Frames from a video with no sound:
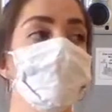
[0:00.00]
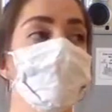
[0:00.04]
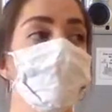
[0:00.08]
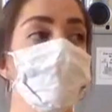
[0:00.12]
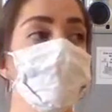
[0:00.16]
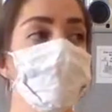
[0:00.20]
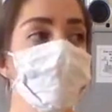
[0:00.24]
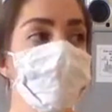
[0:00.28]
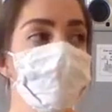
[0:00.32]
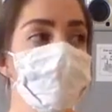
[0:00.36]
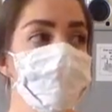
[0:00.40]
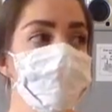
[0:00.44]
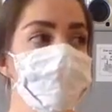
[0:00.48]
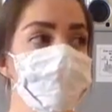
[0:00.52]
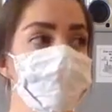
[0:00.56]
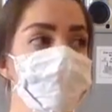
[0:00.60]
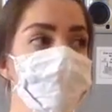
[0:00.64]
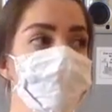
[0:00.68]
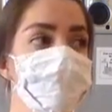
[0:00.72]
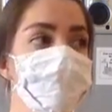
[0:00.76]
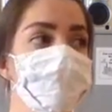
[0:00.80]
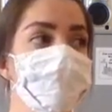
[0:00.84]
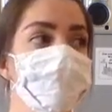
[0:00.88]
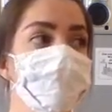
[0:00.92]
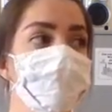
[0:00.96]

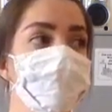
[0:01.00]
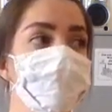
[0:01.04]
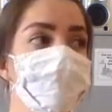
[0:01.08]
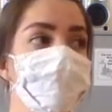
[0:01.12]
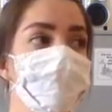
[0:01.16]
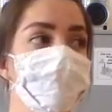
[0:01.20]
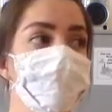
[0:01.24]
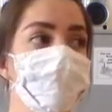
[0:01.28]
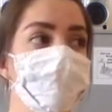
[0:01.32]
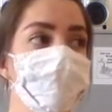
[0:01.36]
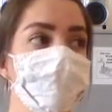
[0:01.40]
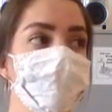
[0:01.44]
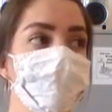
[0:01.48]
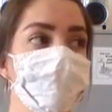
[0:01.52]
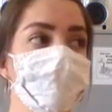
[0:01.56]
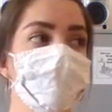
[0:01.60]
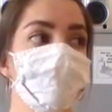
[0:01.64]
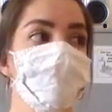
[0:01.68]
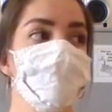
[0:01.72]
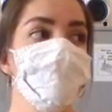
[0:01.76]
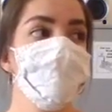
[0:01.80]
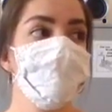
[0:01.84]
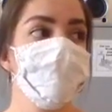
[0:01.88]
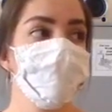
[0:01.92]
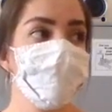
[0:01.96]
focus
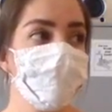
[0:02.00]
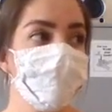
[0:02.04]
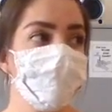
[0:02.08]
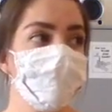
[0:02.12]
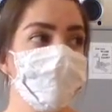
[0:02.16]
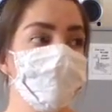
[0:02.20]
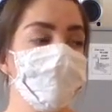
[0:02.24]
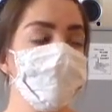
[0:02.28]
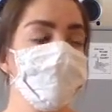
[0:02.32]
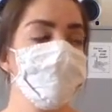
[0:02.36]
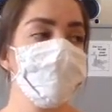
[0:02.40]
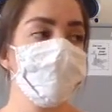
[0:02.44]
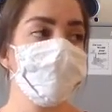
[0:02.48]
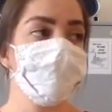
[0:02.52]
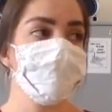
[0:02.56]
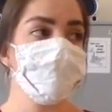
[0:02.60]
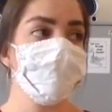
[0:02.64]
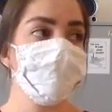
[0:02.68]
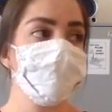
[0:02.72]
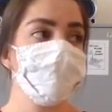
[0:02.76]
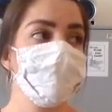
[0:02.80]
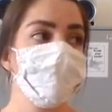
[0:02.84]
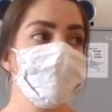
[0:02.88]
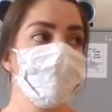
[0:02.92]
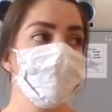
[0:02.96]
on each inhale and each
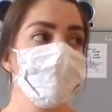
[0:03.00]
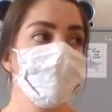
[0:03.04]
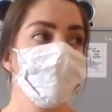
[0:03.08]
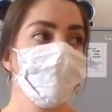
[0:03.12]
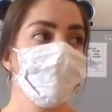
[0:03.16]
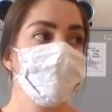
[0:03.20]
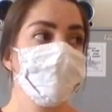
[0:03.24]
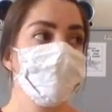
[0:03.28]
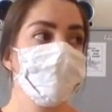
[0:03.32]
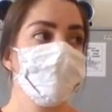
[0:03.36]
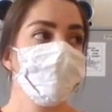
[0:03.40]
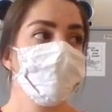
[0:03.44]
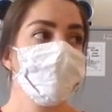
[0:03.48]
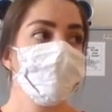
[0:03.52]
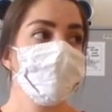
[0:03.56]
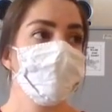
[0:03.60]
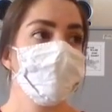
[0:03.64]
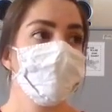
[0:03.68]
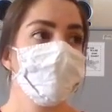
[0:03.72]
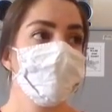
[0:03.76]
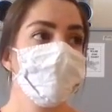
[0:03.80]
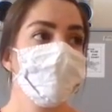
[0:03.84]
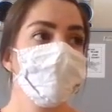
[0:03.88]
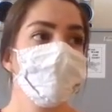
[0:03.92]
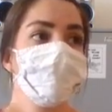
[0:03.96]
exhale,
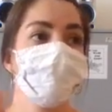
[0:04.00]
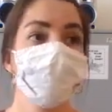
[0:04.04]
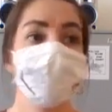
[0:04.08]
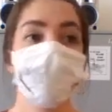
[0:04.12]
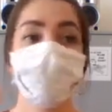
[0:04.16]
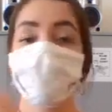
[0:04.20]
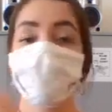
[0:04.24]
we